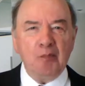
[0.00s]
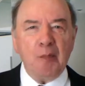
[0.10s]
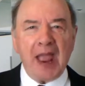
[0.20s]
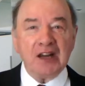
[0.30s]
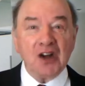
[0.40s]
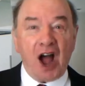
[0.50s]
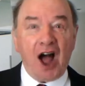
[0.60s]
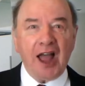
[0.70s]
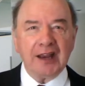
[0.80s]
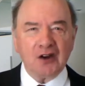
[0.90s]
made
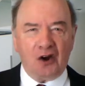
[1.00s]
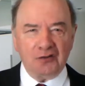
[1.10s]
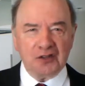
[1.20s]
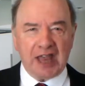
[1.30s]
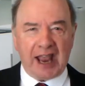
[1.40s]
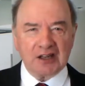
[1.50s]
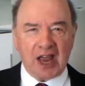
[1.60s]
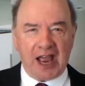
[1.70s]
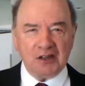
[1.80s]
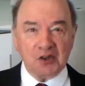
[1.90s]
eye
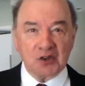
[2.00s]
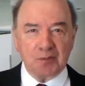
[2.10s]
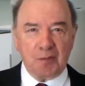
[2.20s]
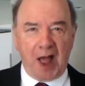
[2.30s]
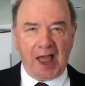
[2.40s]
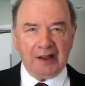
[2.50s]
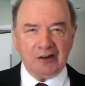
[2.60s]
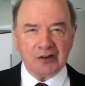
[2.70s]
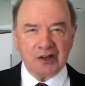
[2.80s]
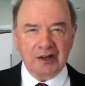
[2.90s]
contact and
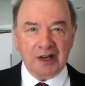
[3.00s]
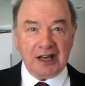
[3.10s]
smiled.